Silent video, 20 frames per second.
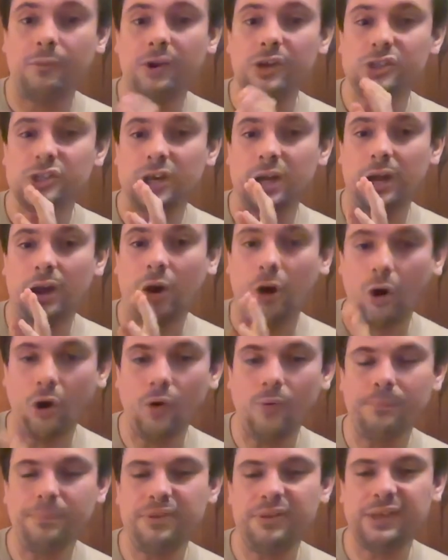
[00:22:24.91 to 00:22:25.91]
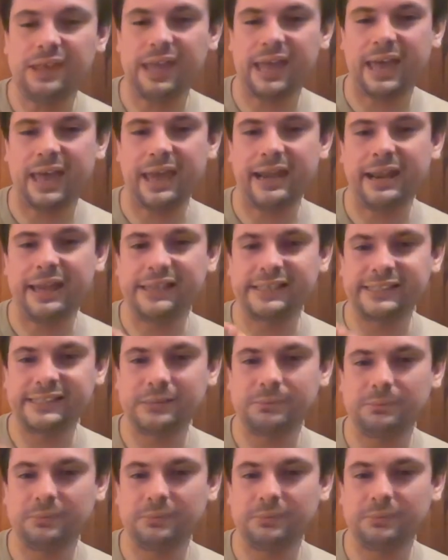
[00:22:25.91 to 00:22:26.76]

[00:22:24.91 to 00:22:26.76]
which I hope you can at some